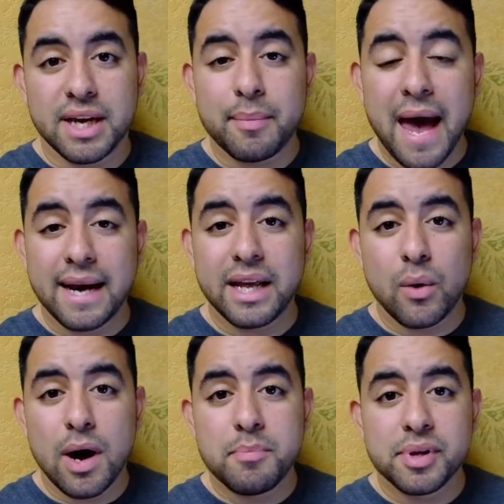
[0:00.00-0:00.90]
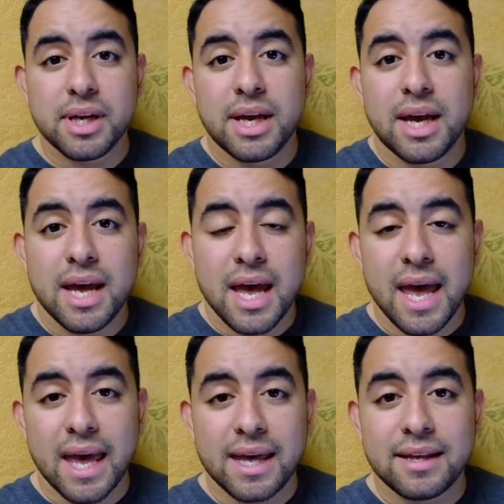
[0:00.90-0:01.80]
a patio up,
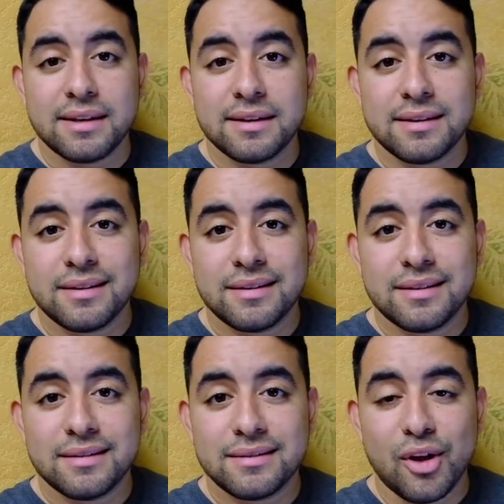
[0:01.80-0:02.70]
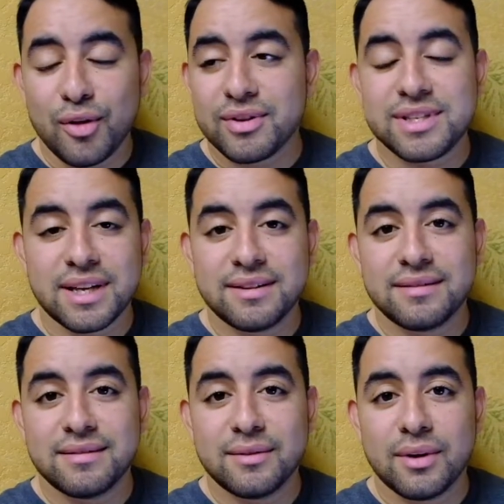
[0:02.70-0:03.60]
and all of a
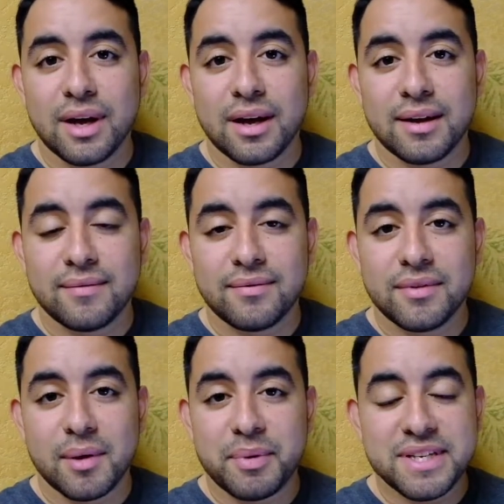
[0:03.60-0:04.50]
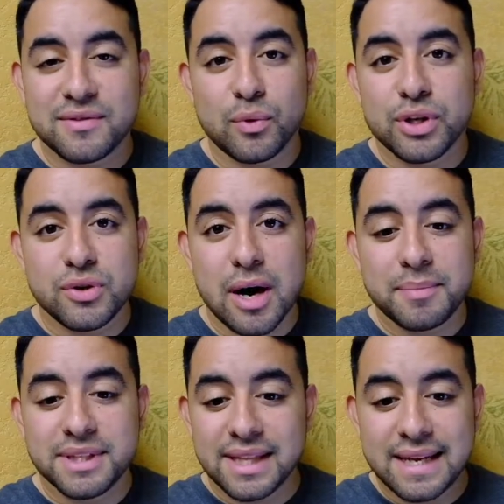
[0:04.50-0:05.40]
sudden, a piece of wood
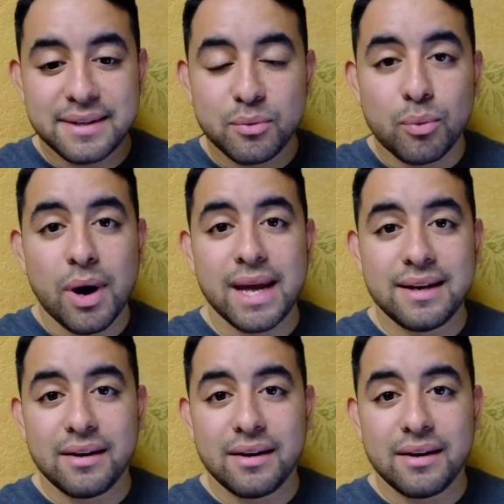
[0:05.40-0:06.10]
dropped, landed right